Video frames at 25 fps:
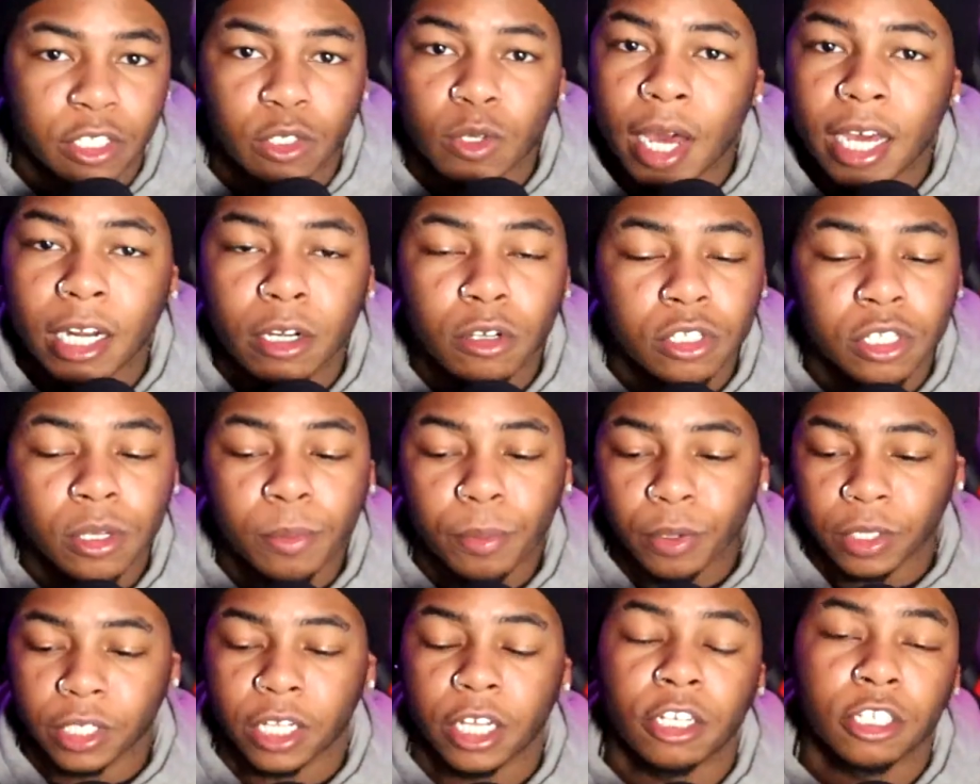So I don't
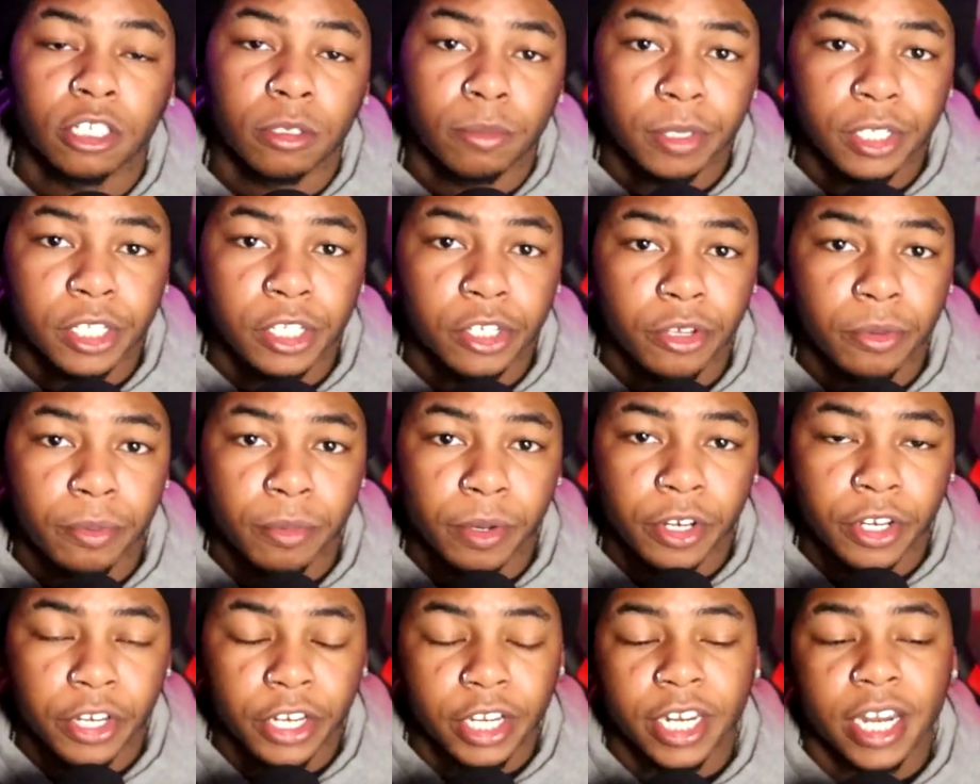support the LGBT
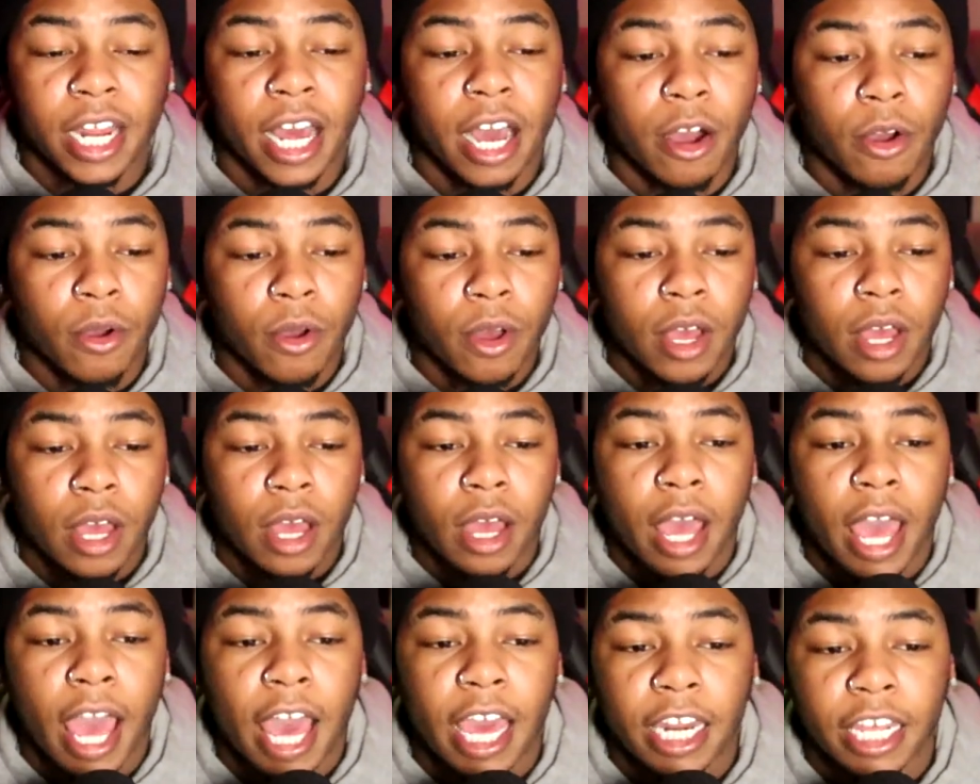community. Now,
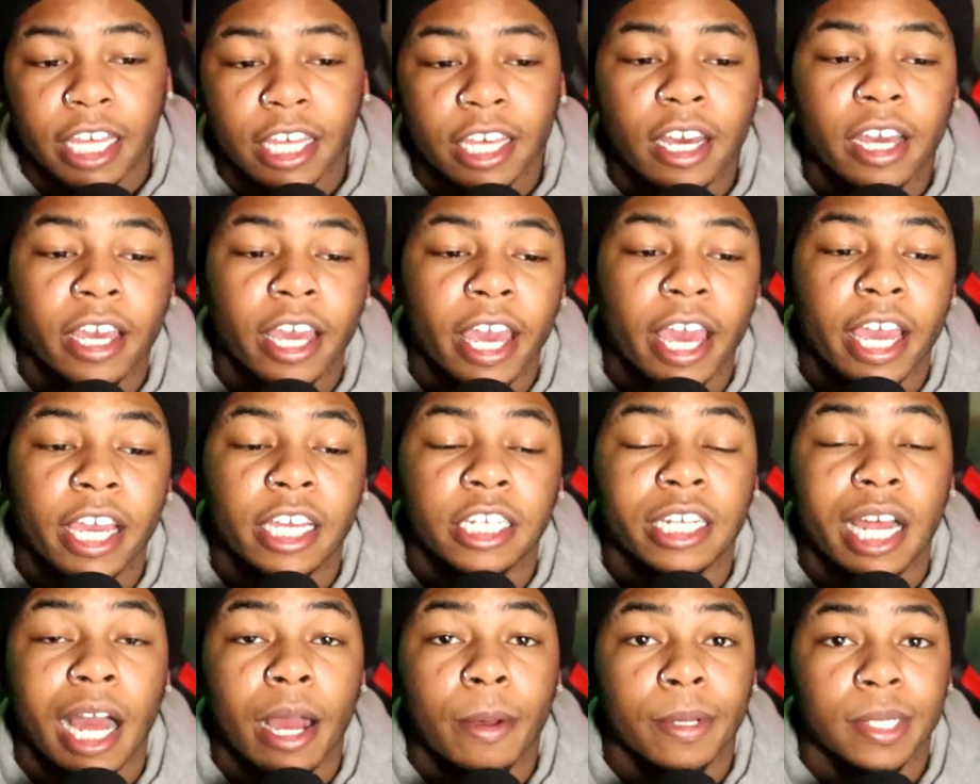at a young
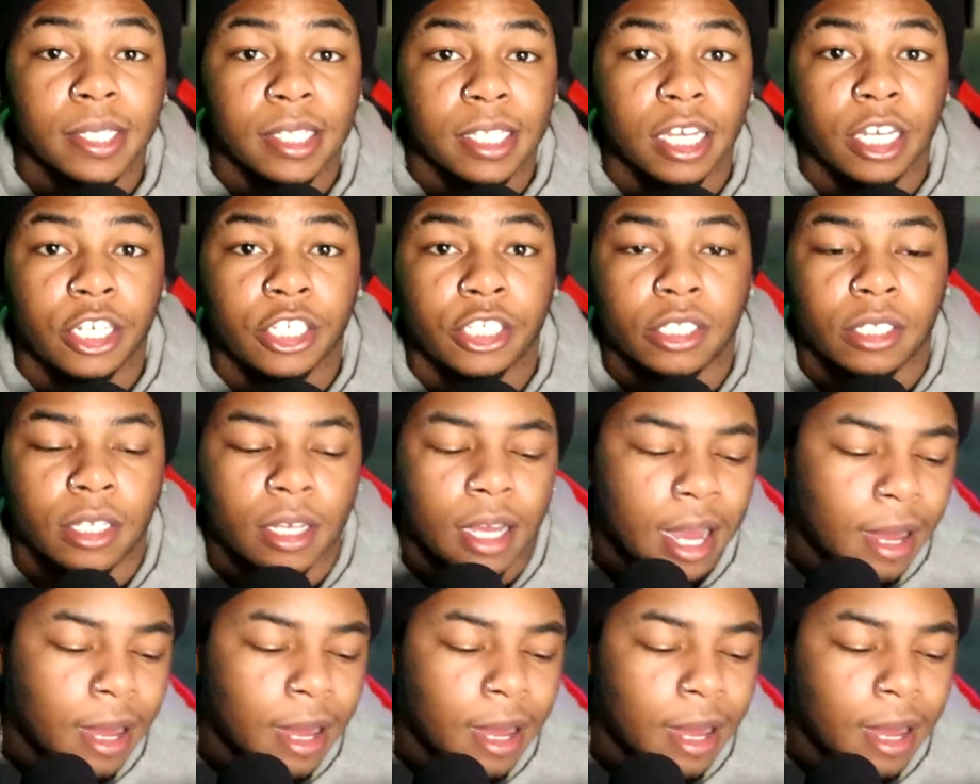age, I was touched.